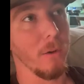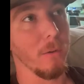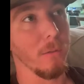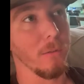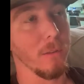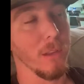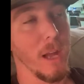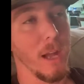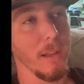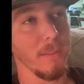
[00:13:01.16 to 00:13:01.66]

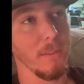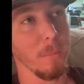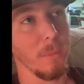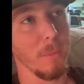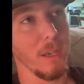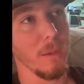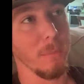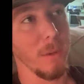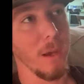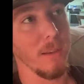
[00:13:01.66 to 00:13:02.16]
lots of
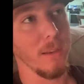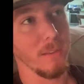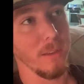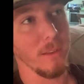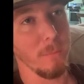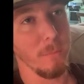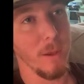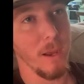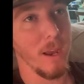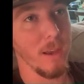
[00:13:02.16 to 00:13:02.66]
BMIs in
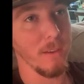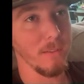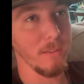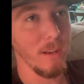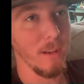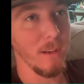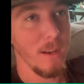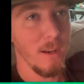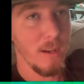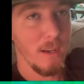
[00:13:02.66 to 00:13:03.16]
the past,
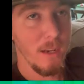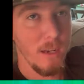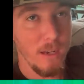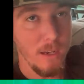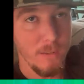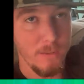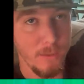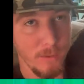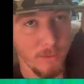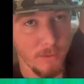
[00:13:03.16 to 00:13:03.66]

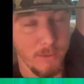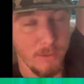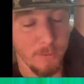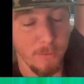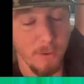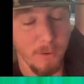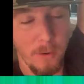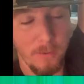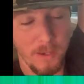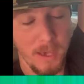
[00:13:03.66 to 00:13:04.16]
to
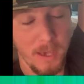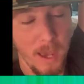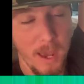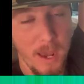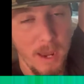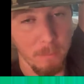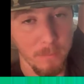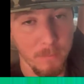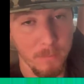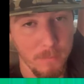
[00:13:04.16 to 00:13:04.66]
grow the
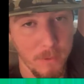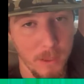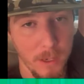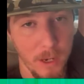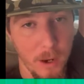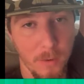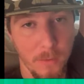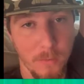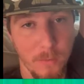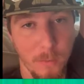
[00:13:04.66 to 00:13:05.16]
game.
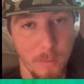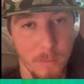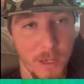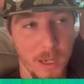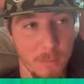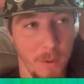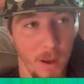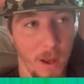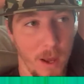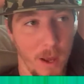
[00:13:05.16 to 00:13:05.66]
The
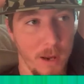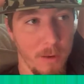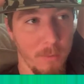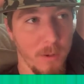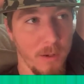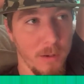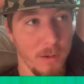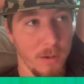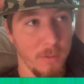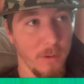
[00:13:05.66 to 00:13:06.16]
BMI,
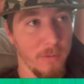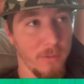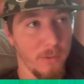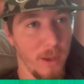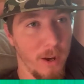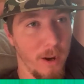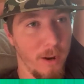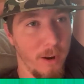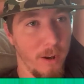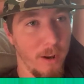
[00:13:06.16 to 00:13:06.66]
we've
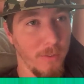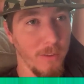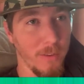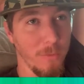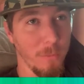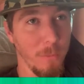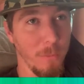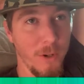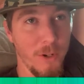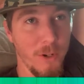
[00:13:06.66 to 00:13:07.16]
set out on
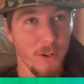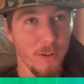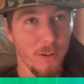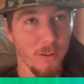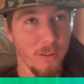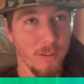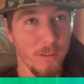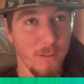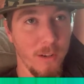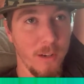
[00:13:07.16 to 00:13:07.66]
this mission,
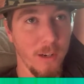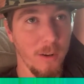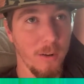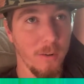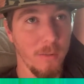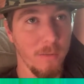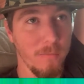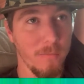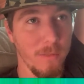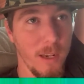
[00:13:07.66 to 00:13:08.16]
and
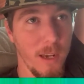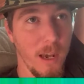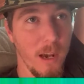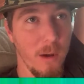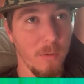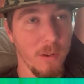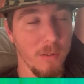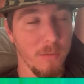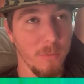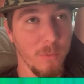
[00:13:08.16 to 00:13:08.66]

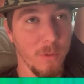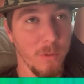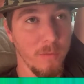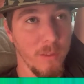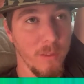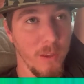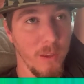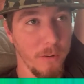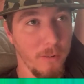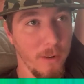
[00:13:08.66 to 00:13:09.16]
yeah, we've
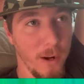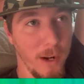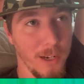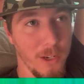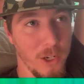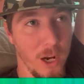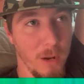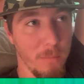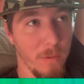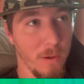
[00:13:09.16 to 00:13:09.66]
done a
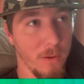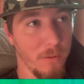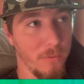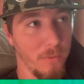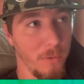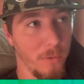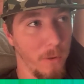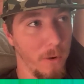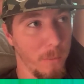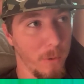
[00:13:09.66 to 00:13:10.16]
great job thus
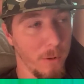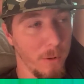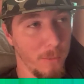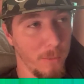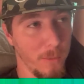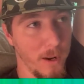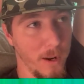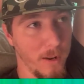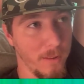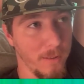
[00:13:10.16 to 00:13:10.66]
far, but
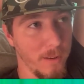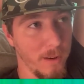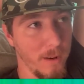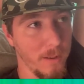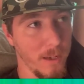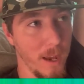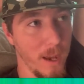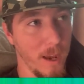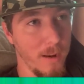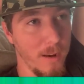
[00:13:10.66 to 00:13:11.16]
we're not
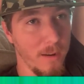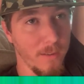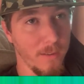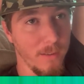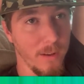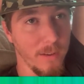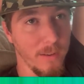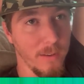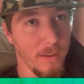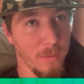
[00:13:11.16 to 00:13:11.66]
done yet. And
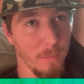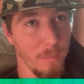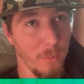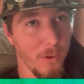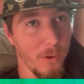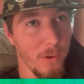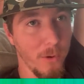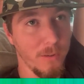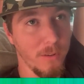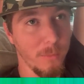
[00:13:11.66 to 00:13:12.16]
it's
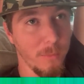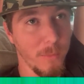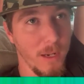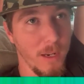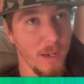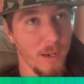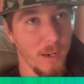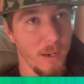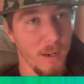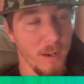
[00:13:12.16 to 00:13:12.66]
important to
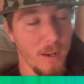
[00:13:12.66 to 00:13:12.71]
me